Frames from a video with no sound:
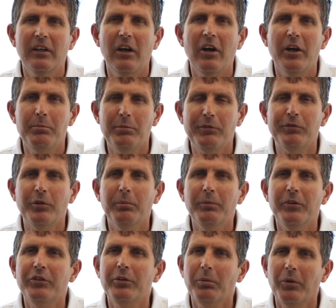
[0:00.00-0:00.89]
high
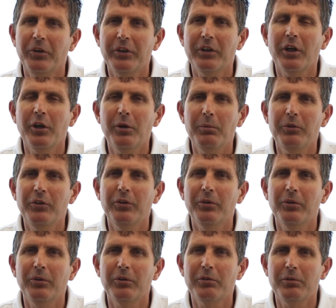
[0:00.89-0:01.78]
performance you want to go with
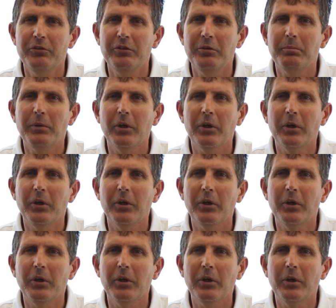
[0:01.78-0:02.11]
your cruising